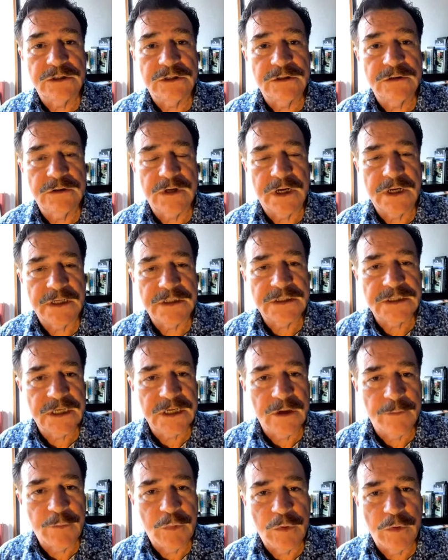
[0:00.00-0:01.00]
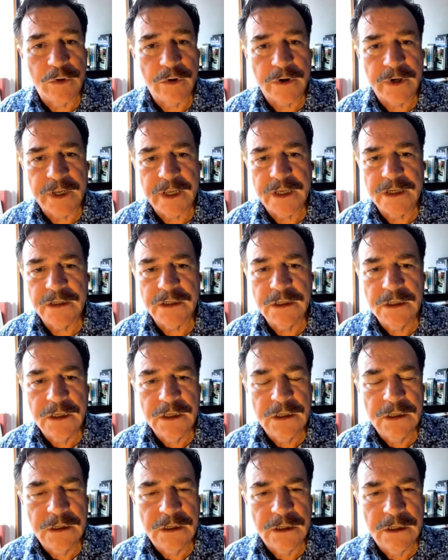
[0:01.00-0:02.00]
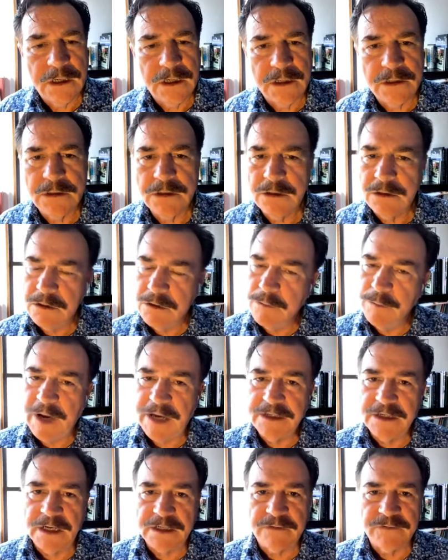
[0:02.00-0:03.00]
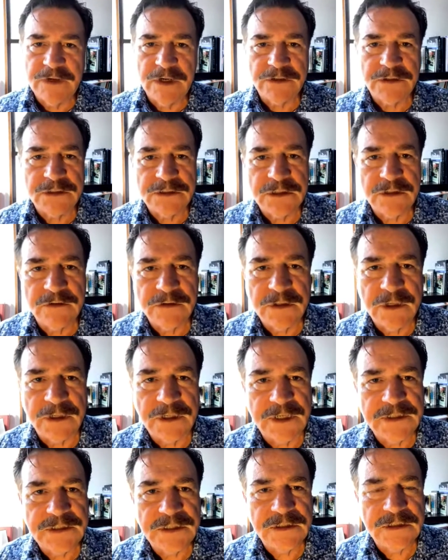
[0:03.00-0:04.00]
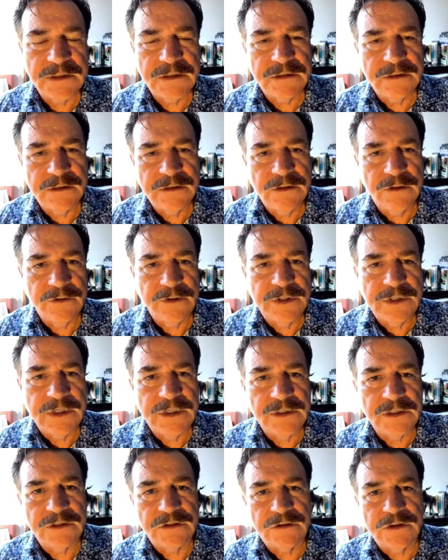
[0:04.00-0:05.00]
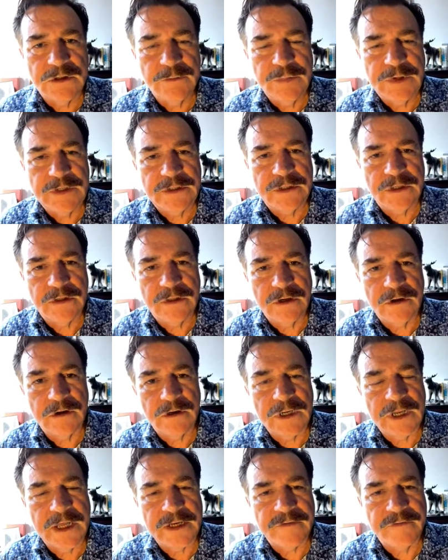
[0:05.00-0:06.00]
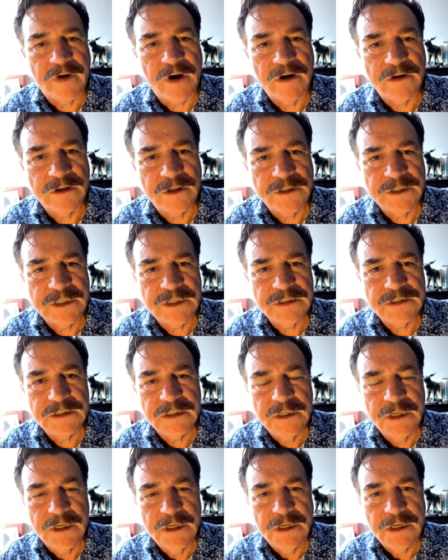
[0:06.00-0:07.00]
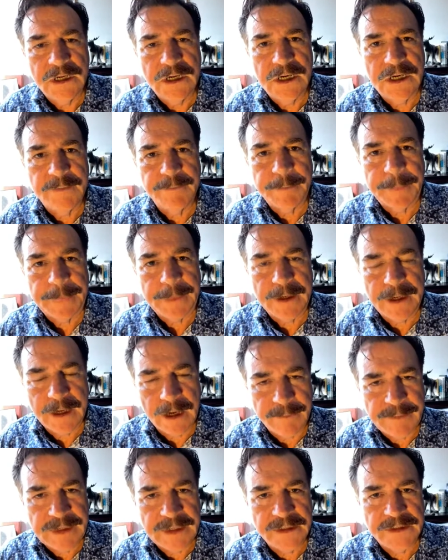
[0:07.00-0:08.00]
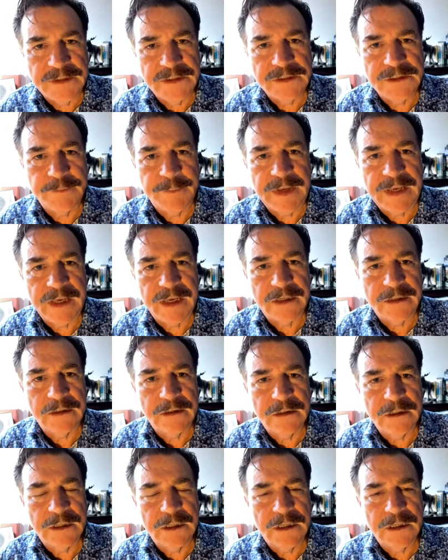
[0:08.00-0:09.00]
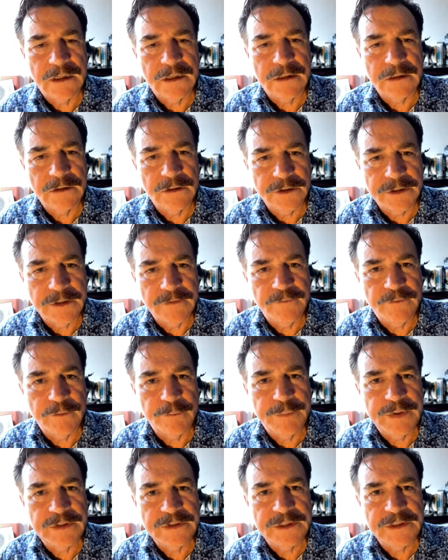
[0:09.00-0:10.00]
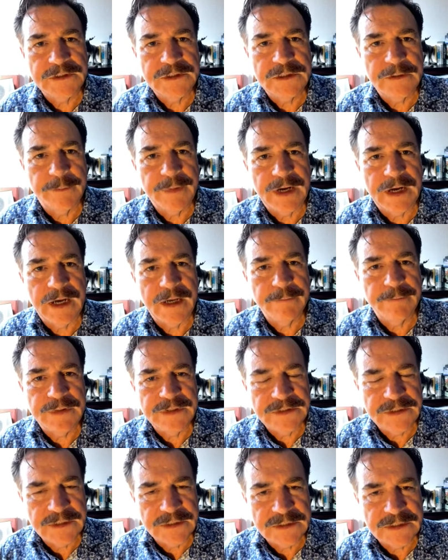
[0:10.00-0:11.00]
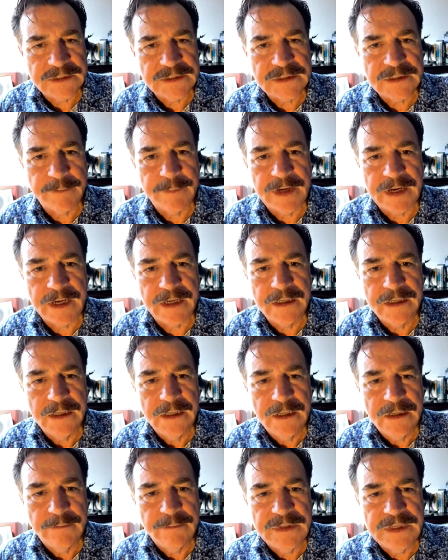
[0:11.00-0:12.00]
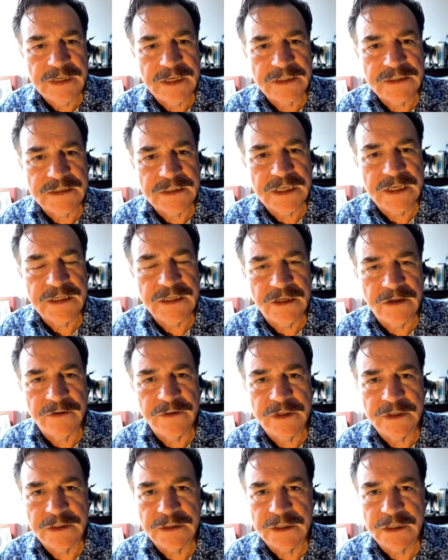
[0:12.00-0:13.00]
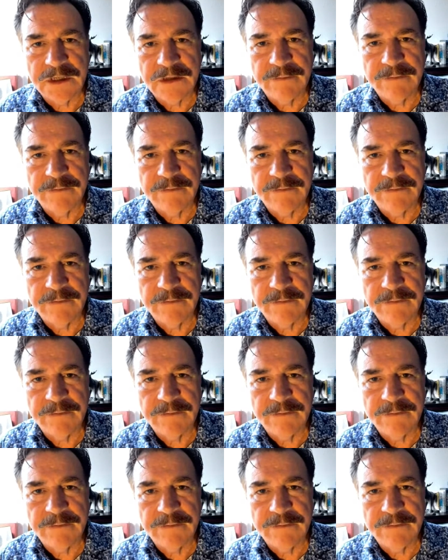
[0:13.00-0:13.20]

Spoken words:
to Singapore. And you might not have noticed it unless you're in the industry, but there are a lot of Hong Kongese coming into Japan, looking for buildings to buy, businesses to buy, because they know that